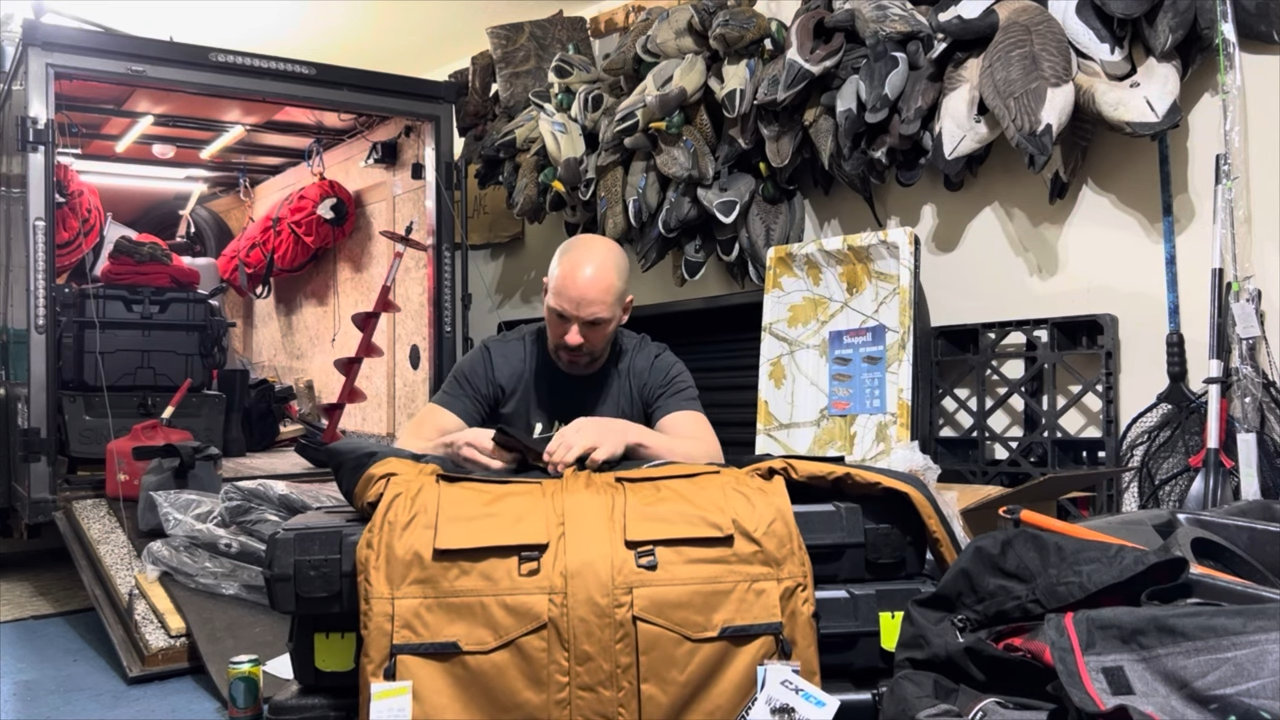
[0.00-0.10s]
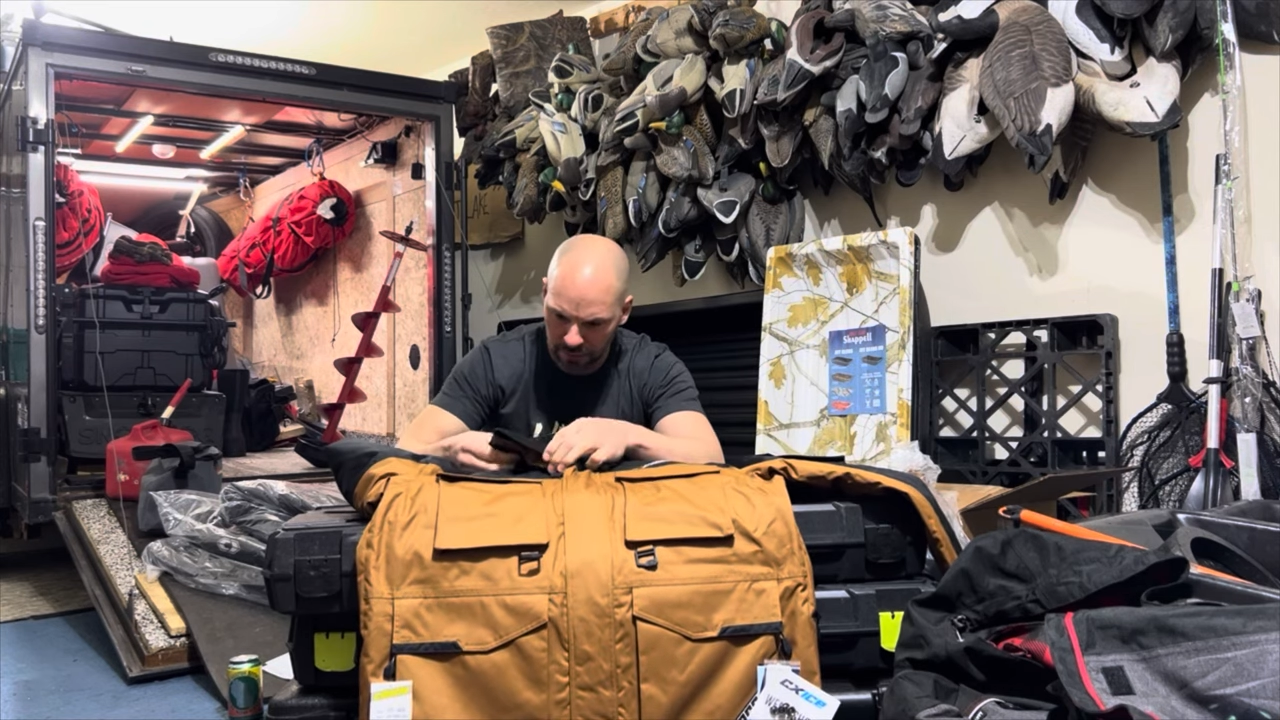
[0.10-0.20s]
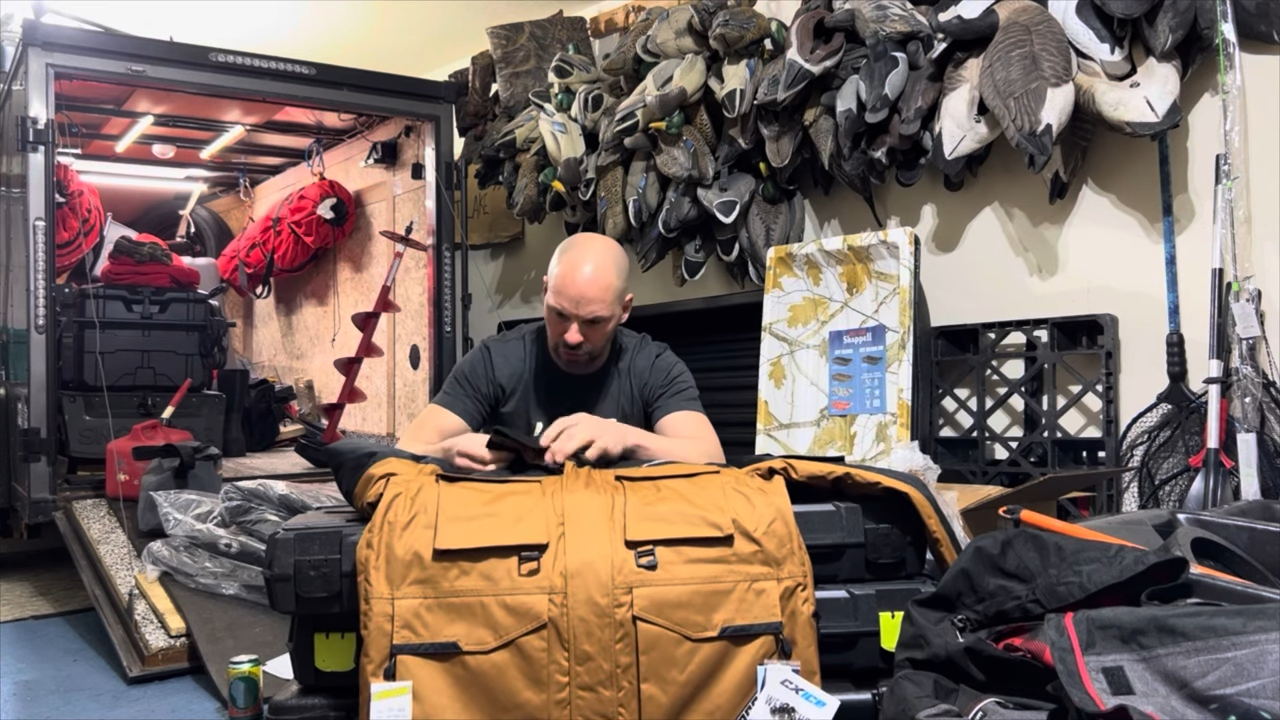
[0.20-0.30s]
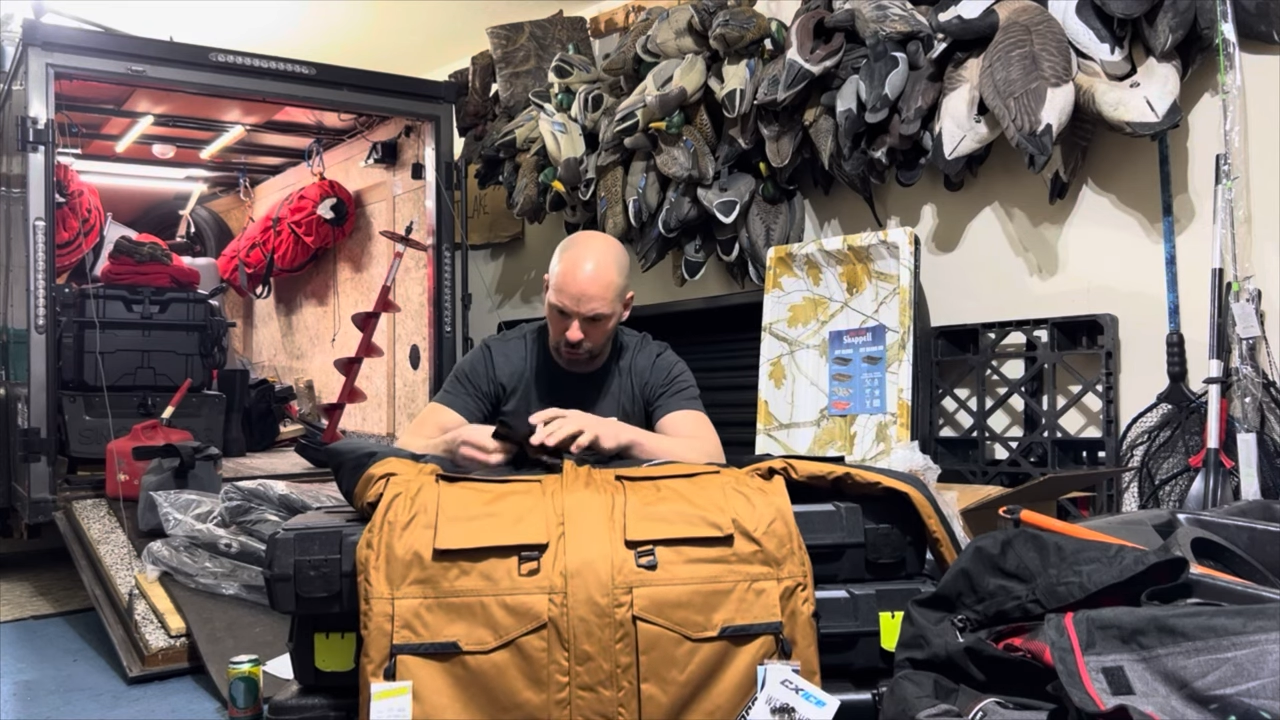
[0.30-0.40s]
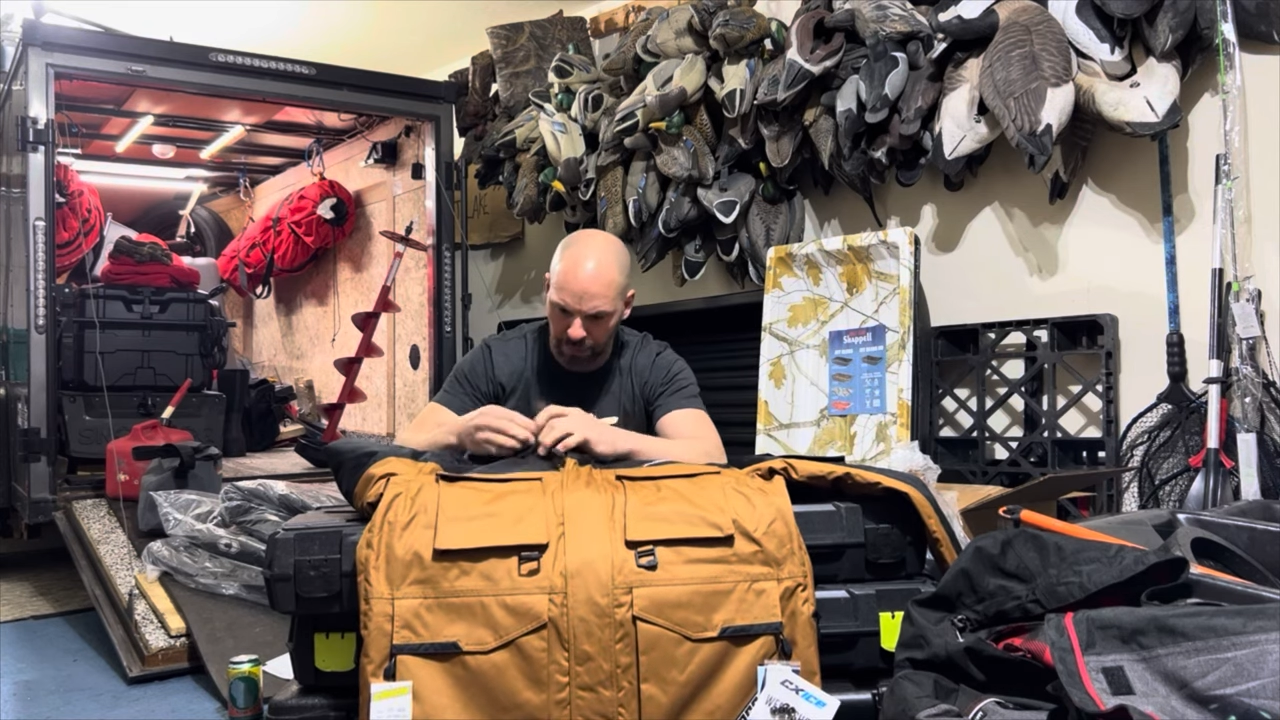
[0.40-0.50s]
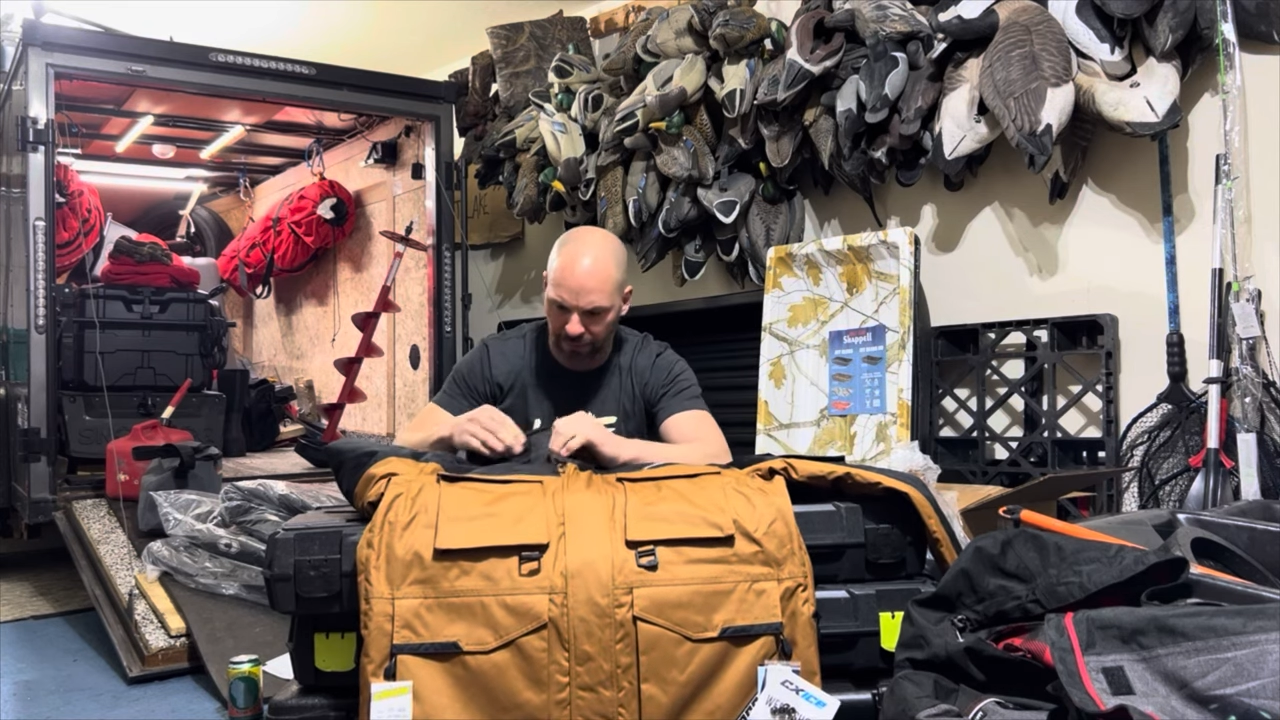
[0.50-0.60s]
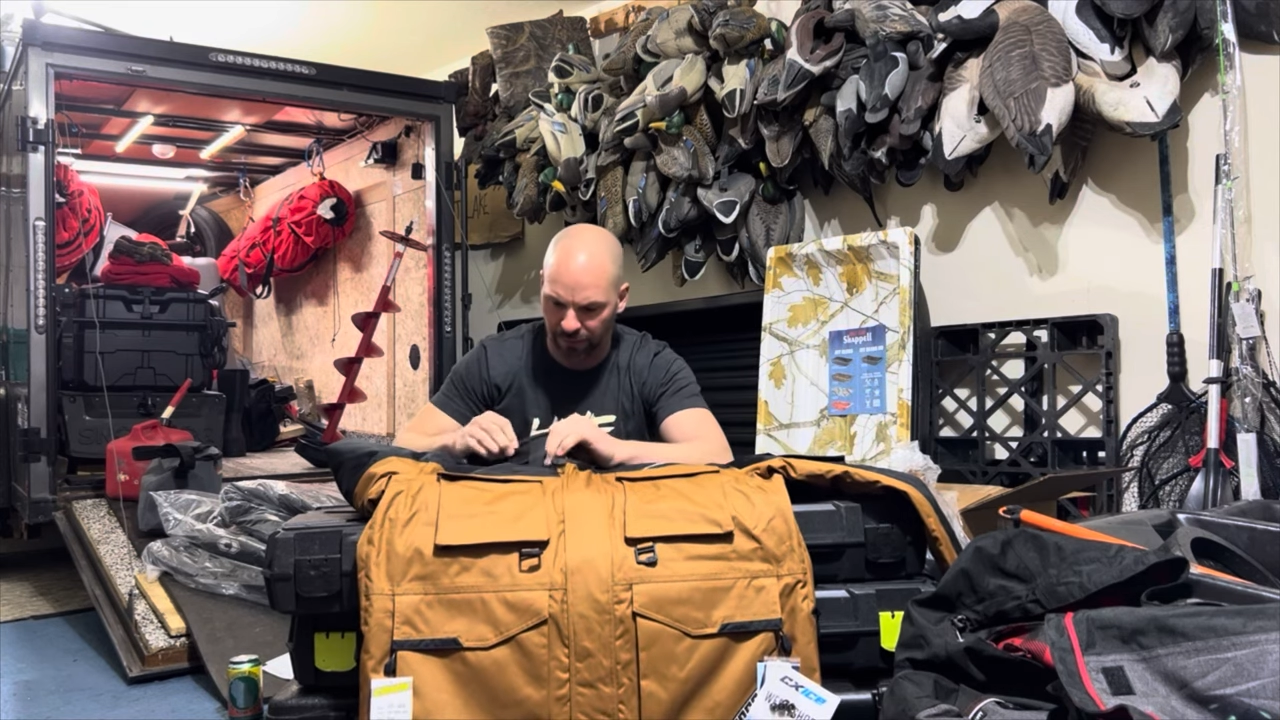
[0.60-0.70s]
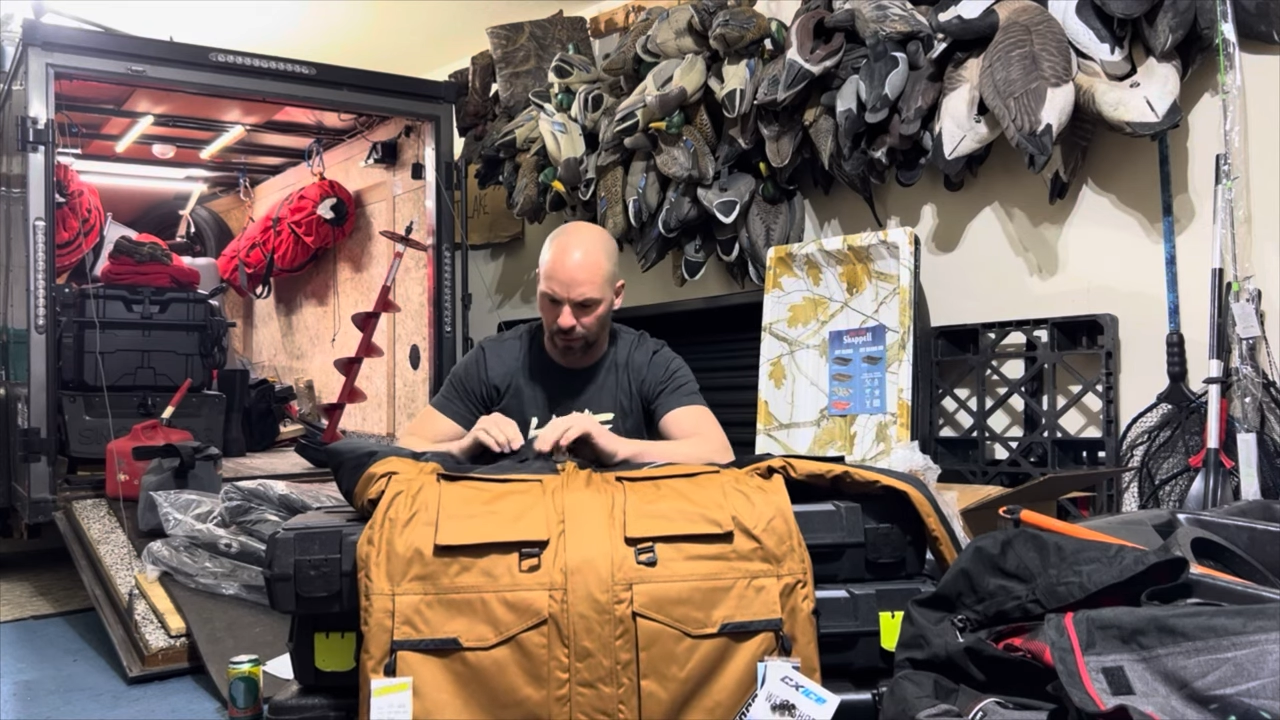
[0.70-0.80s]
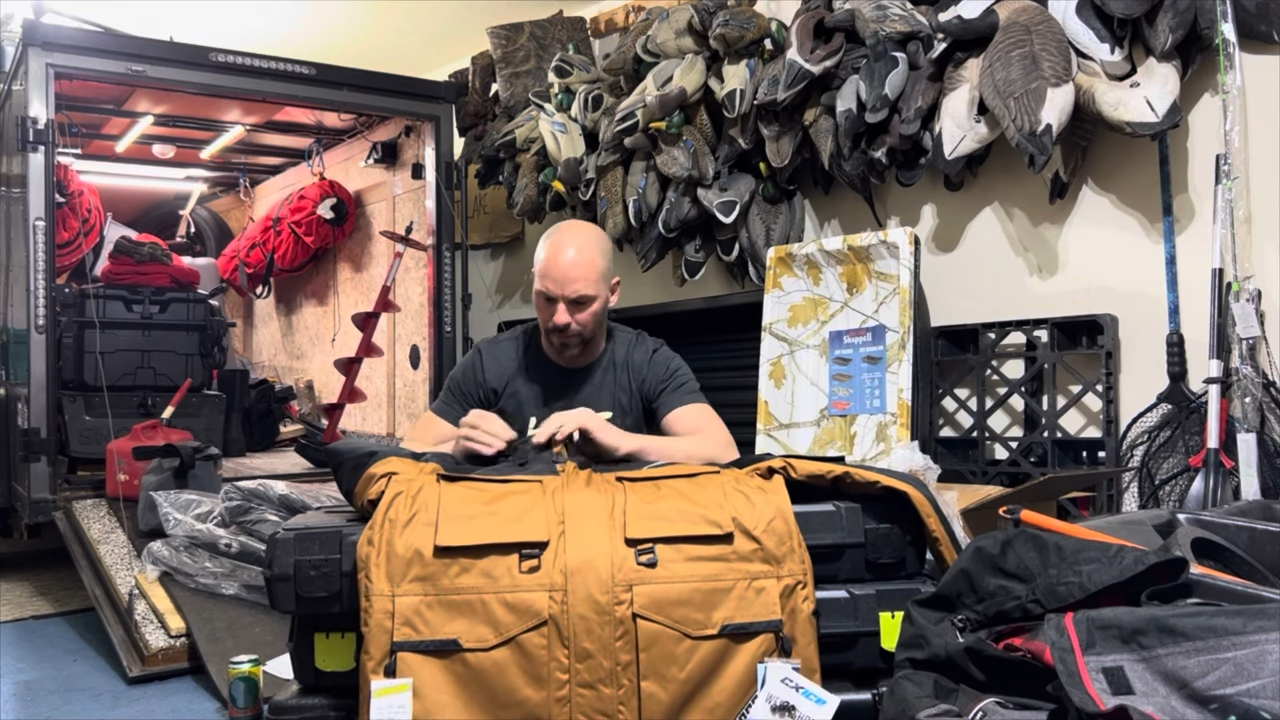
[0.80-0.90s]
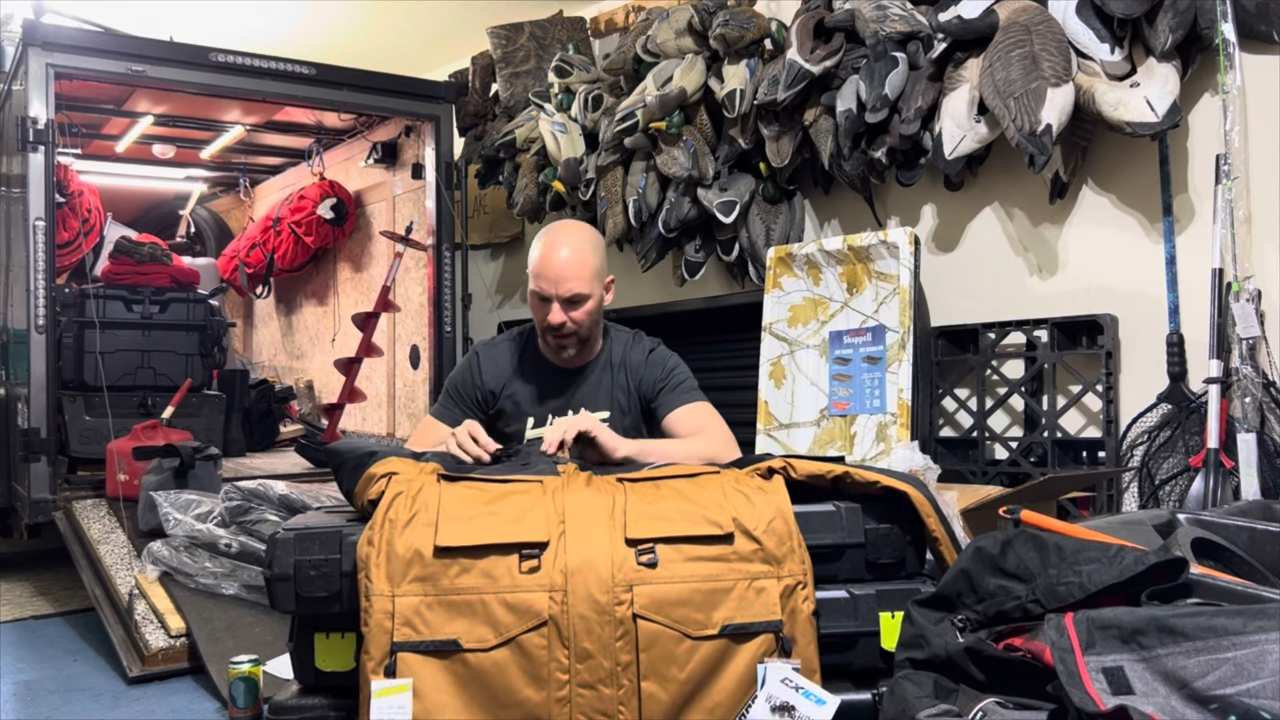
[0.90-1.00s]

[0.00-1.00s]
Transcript: Super firm,